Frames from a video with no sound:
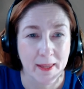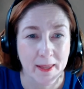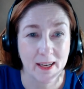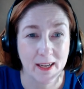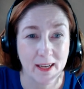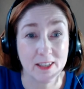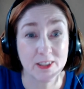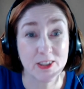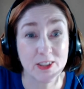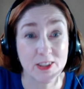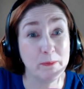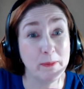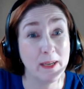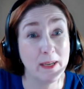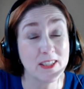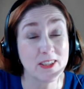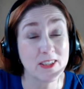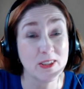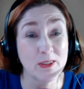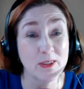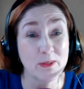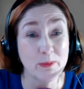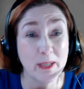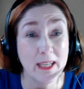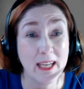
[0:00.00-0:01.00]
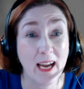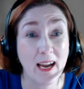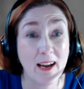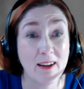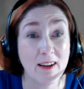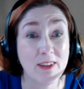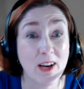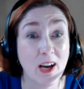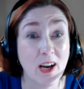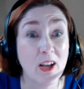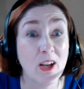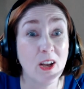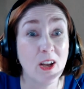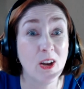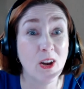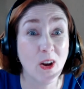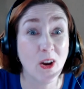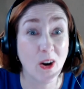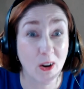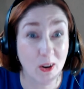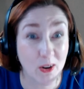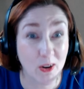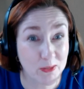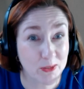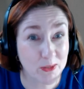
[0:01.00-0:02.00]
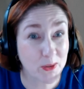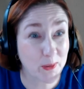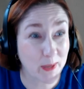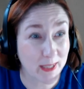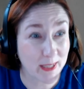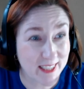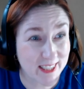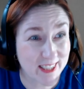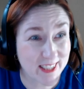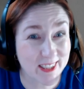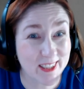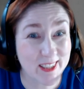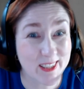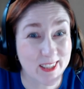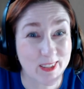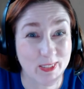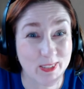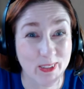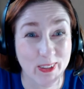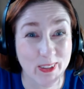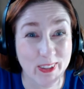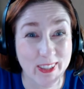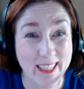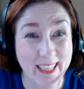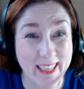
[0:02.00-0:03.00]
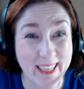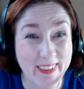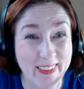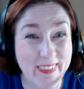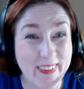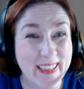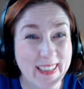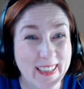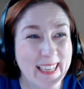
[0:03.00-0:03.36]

As you mentioned, we have a lot of questions for you,